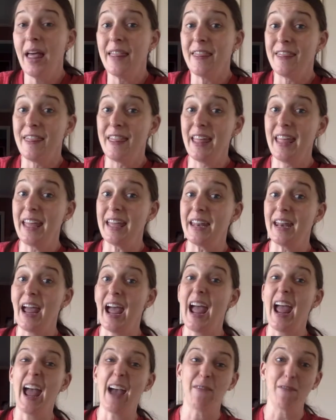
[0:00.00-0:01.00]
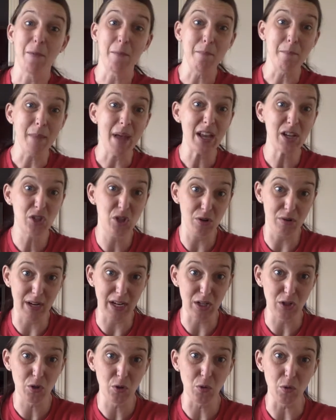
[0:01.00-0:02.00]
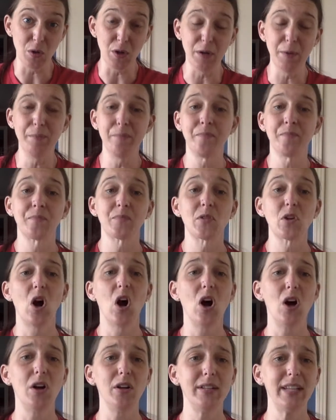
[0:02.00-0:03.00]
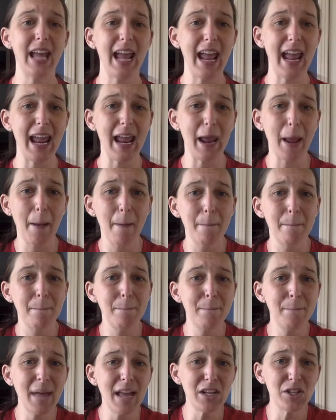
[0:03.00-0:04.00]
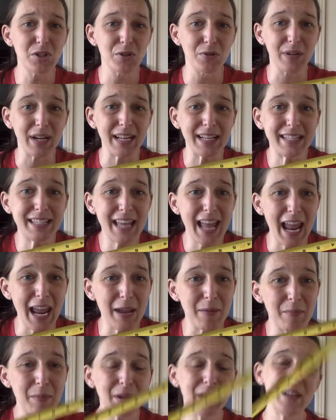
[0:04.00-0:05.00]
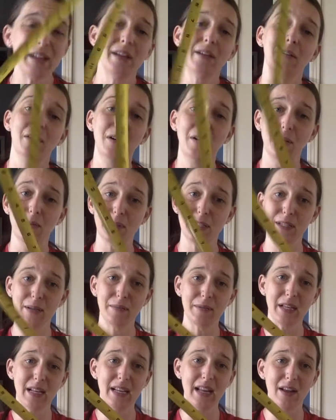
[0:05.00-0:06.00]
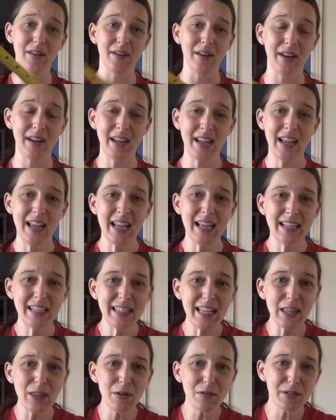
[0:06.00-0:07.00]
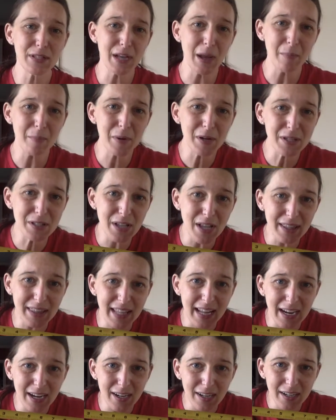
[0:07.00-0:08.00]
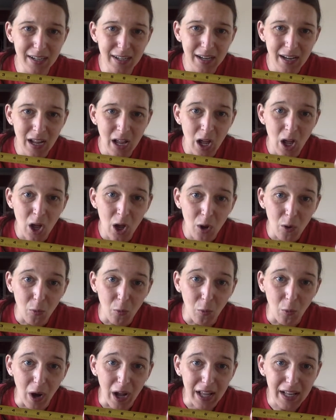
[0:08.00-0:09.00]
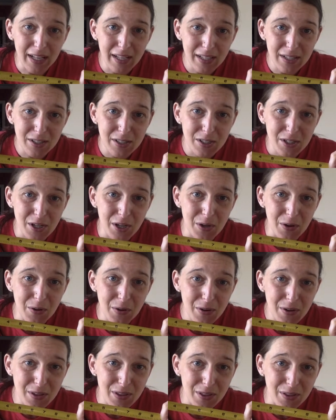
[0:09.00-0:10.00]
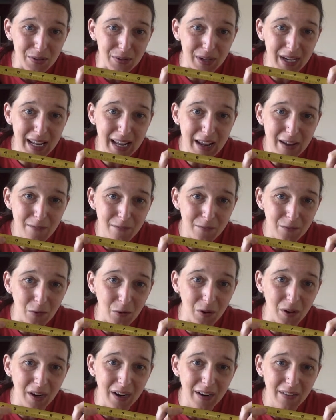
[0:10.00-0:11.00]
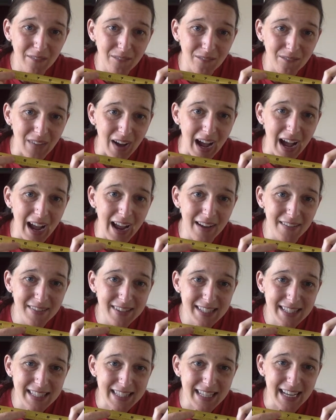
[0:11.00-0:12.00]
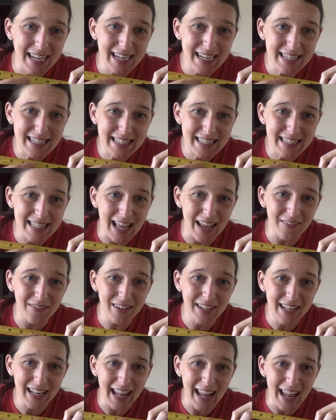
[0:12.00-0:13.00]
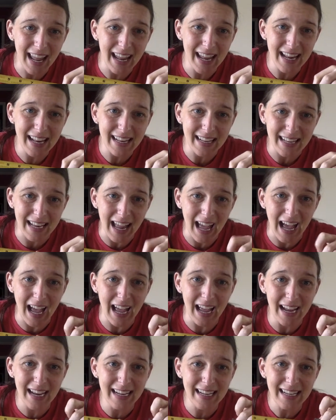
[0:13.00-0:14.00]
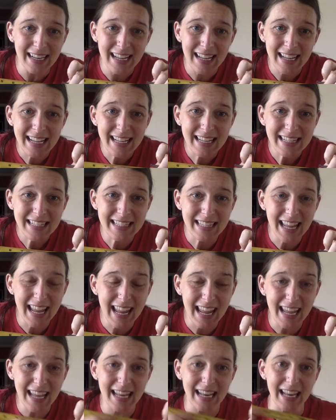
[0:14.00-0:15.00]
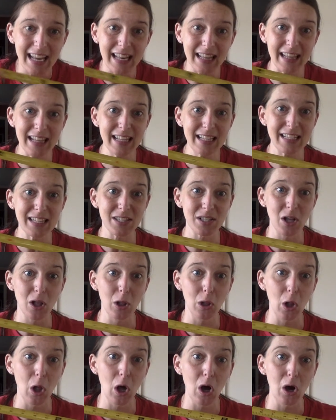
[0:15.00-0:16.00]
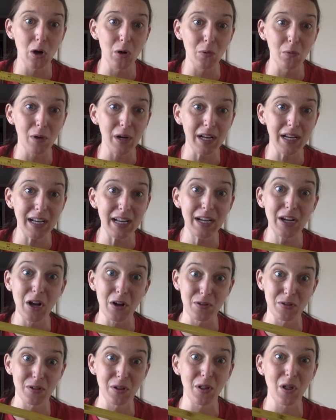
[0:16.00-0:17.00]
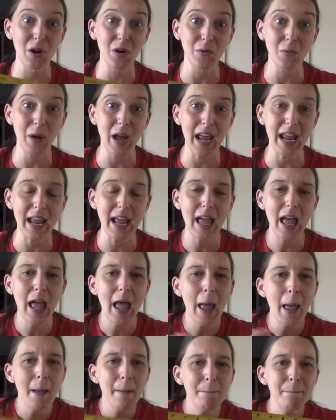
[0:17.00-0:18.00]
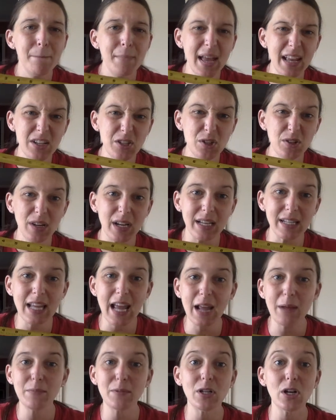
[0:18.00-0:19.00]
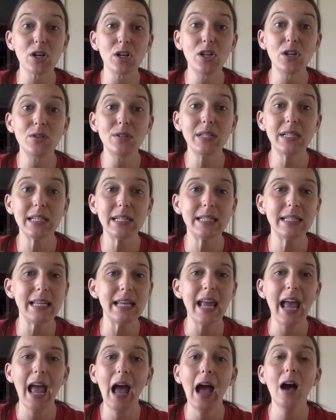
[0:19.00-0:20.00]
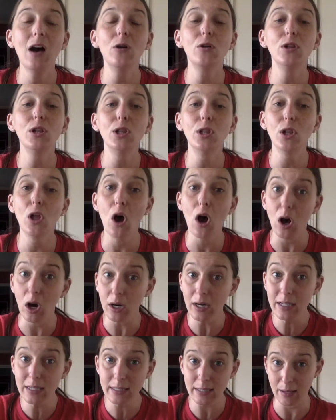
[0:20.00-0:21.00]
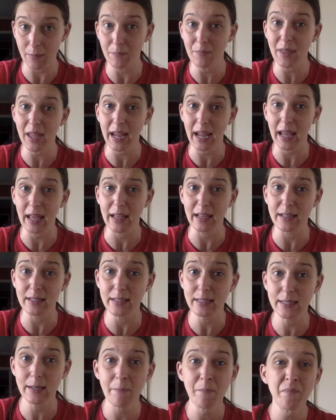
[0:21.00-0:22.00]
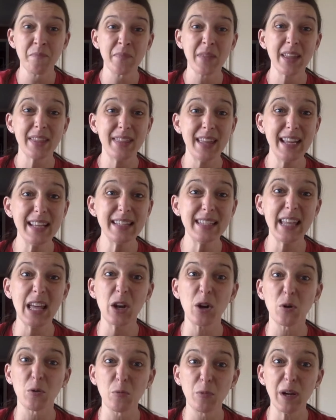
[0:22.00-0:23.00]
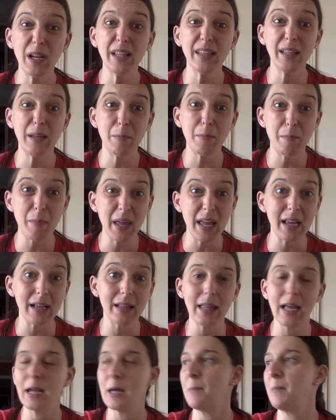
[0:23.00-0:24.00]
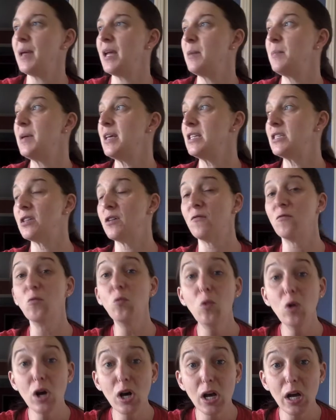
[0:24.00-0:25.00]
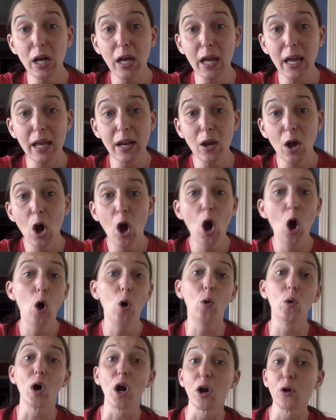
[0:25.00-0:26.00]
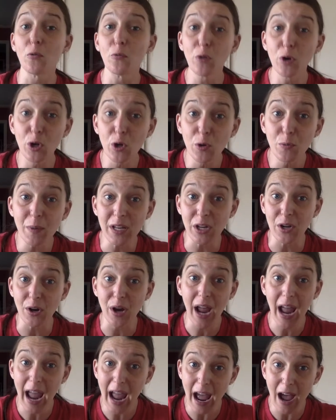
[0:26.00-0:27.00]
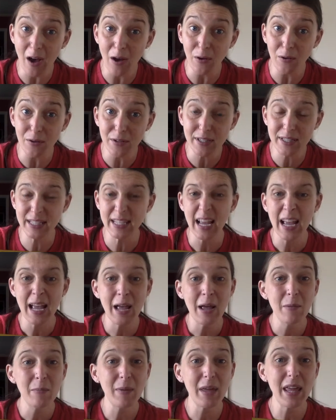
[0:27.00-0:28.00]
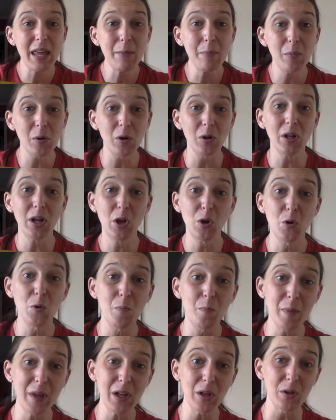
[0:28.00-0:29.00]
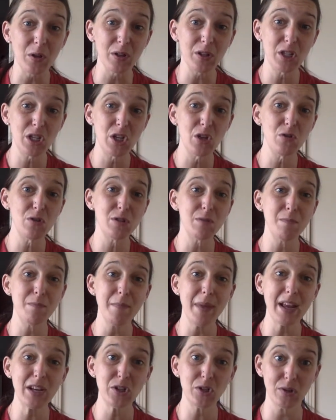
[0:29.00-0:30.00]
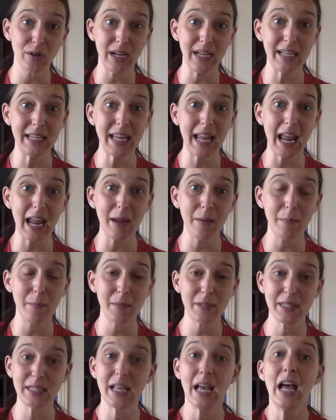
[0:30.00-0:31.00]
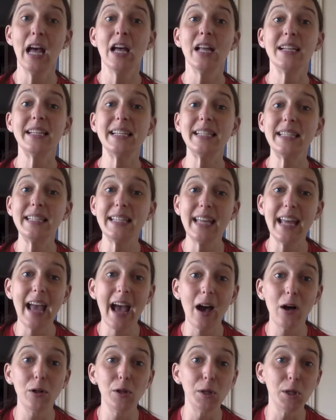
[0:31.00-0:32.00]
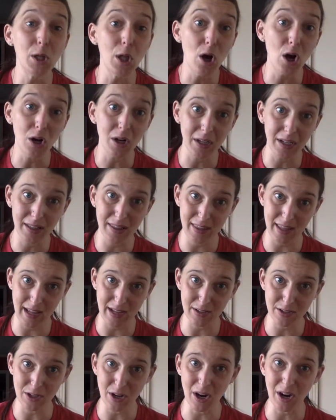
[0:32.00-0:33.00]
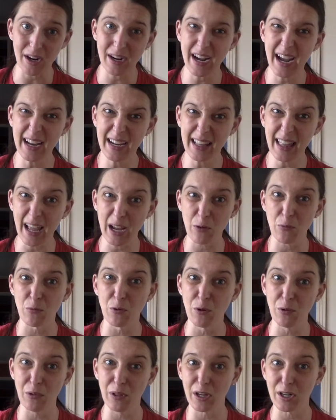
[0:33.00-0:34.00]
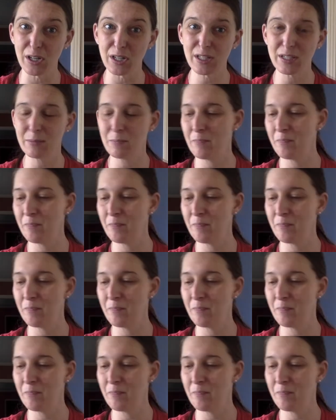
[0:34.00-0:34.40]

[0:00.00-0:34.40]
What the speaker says: Then I have a measuring tool called a measuring tape. Uh-oh, it's upside down. See those numbers on there? 1, 2, 3, 4, 5, 6, 7, 8, 9, 10. And this is a long one. It goes a long way. Measuring tapes are used to see how long something is. Things that are really big, like a big piece of wood or a room in your house. People who build use measuring tapes to see how long things are, kind of like rulers.